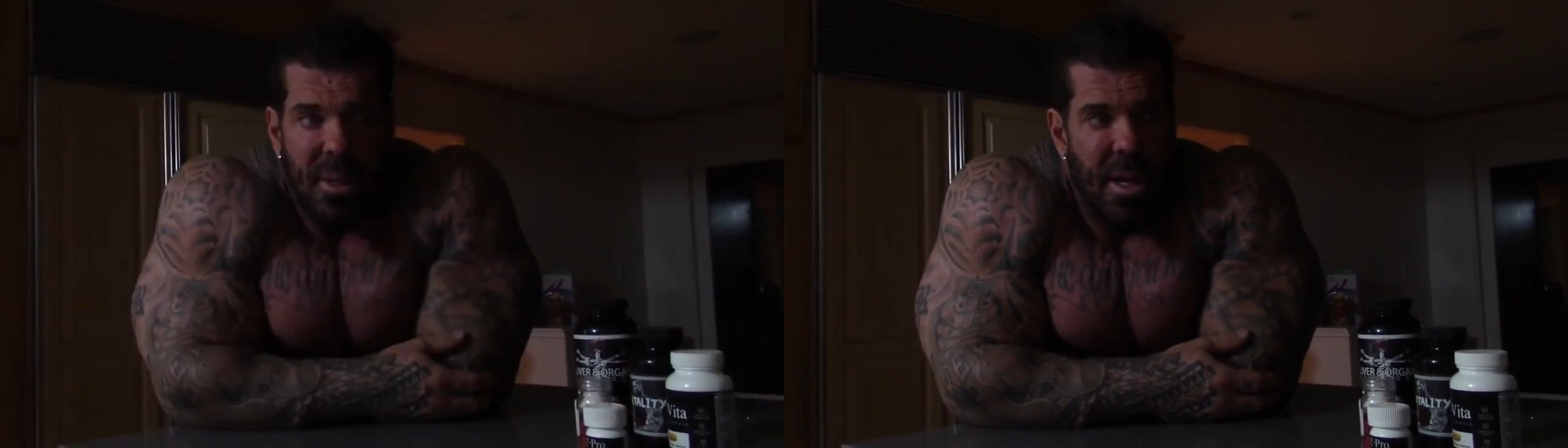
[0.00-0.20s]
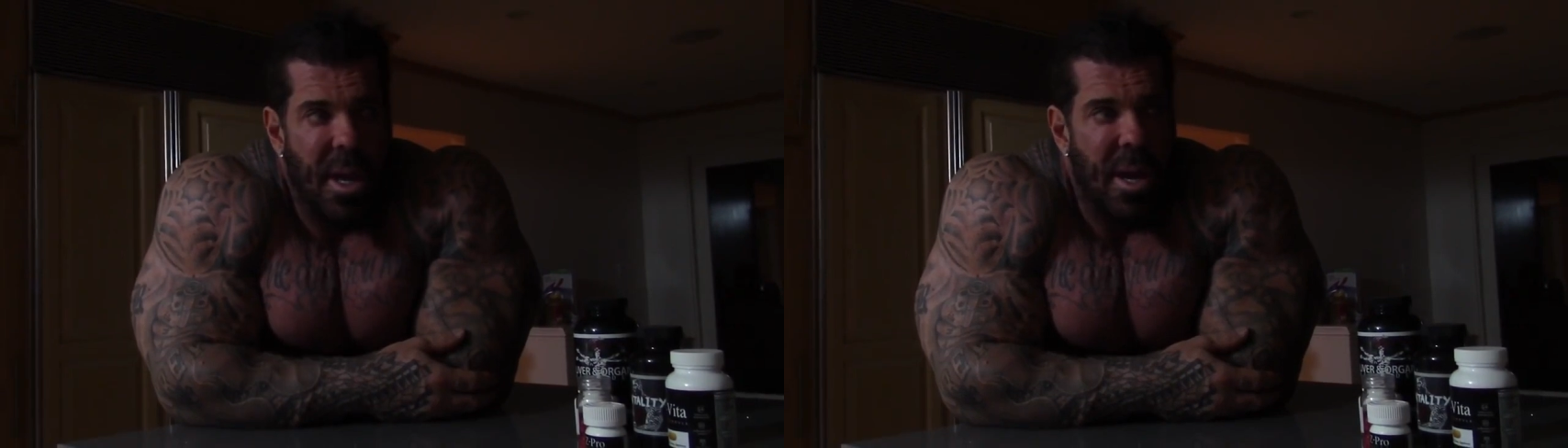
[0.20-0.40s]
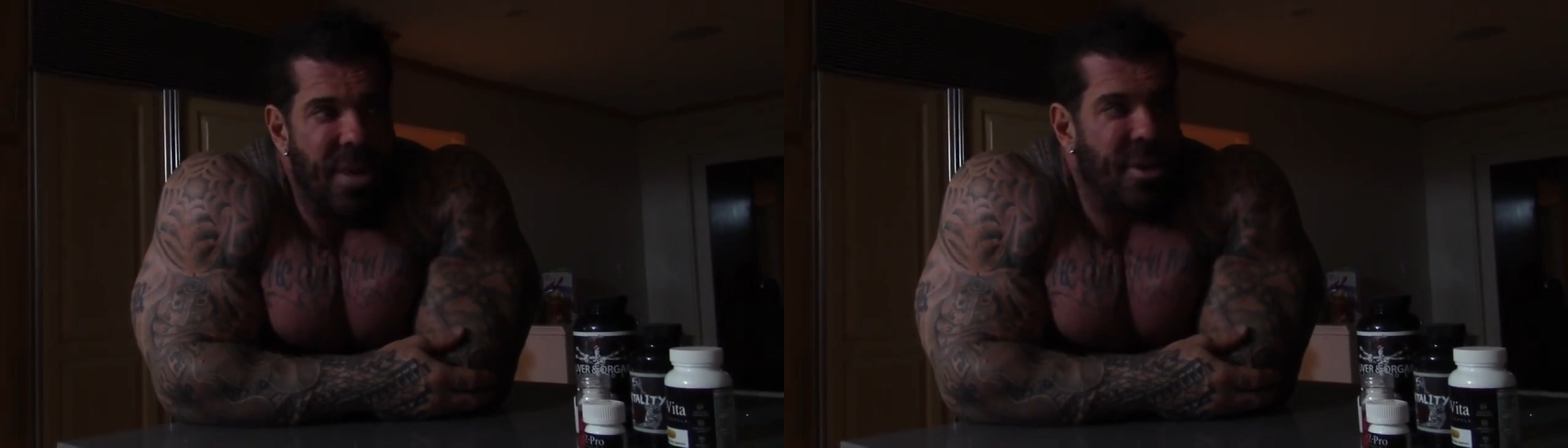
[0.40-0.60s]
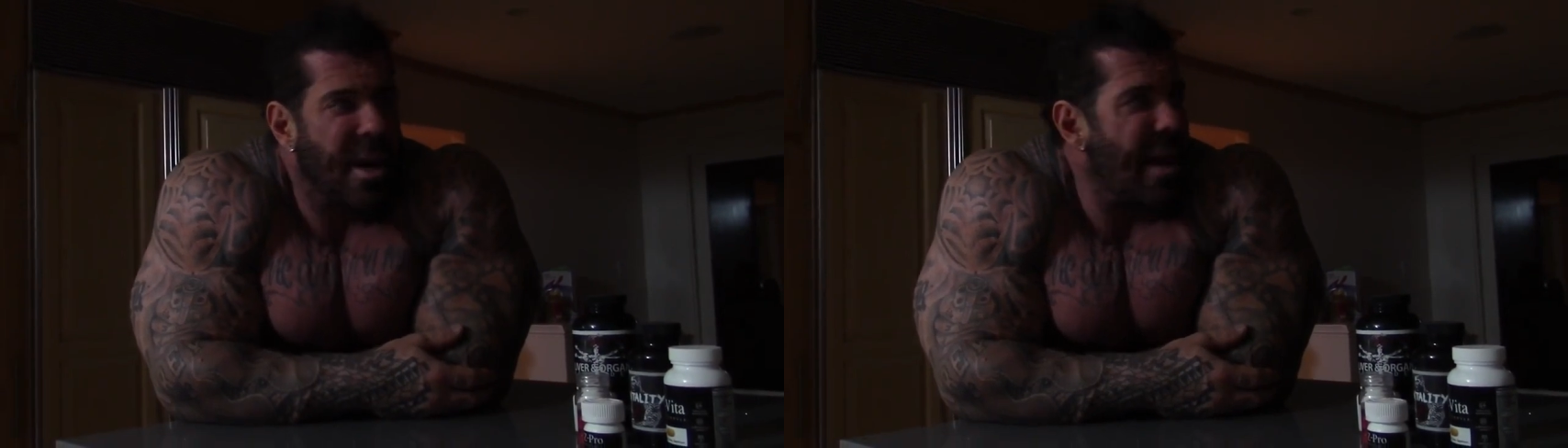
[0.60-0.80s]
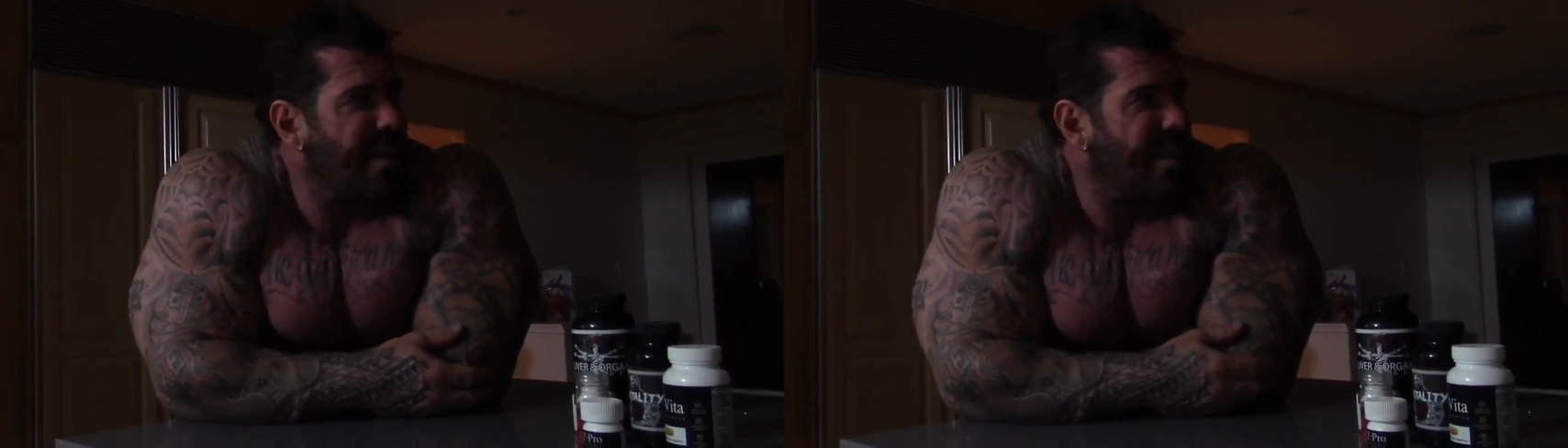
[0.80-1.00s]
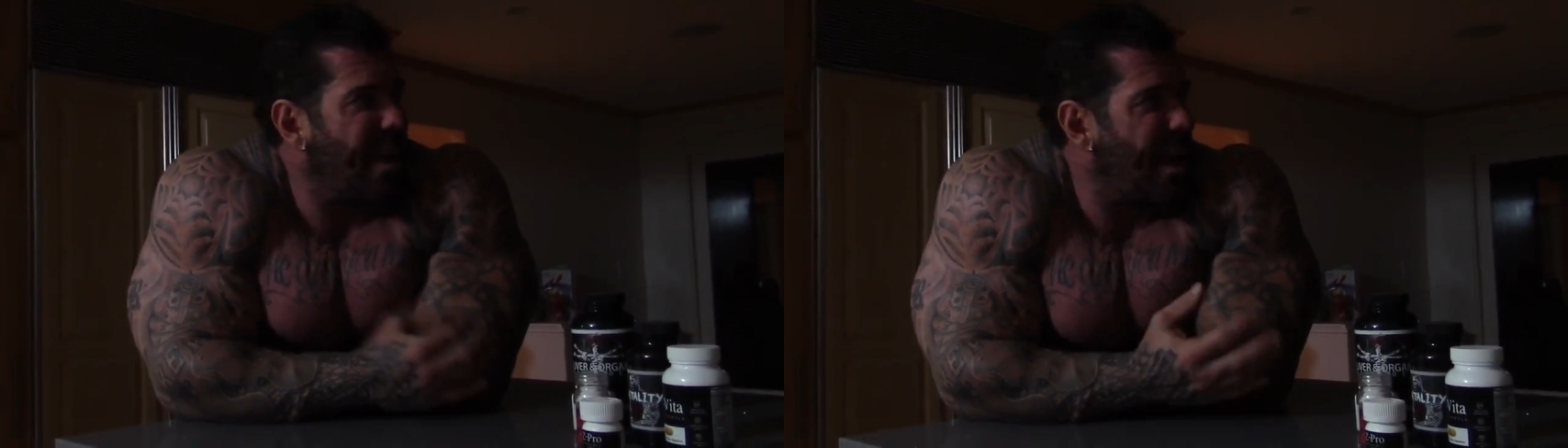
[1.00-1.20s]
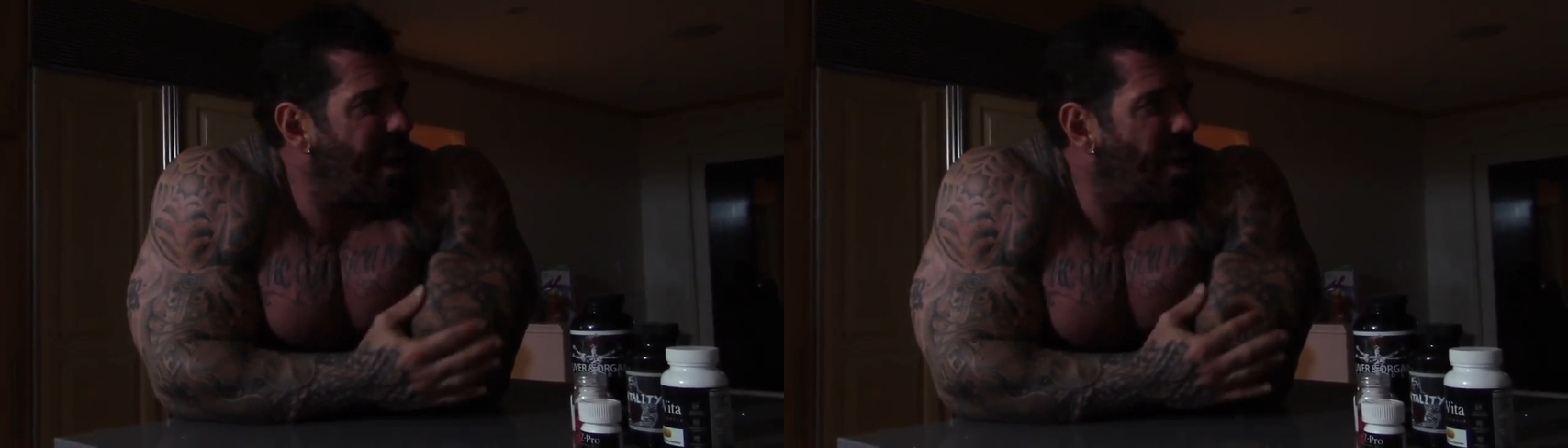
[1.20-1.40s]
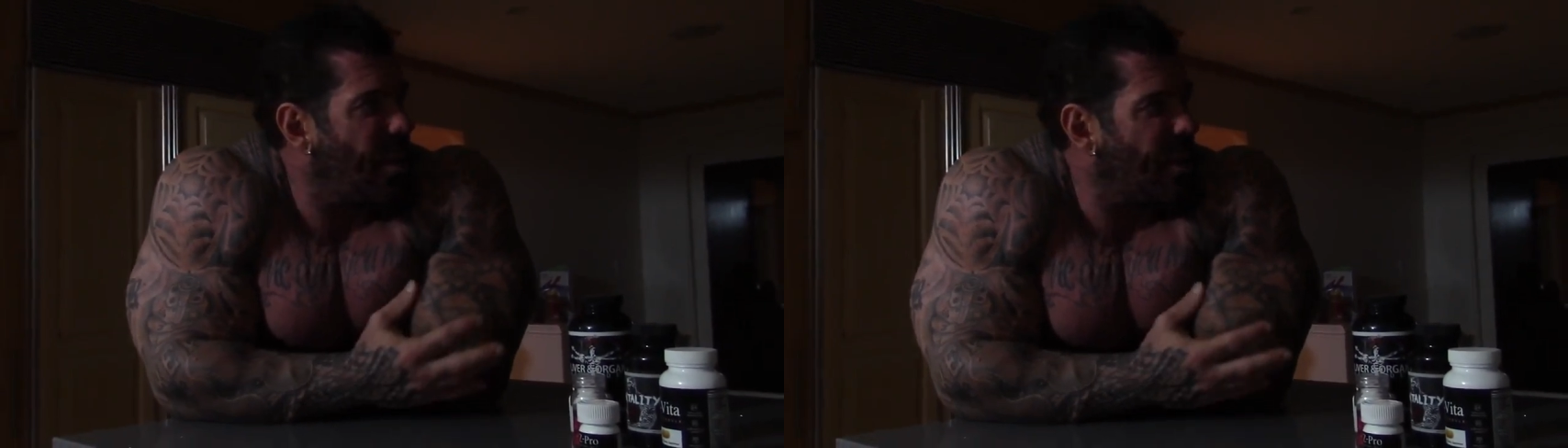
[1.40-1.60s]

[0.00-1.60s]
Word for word: And as you guys see, I, you know,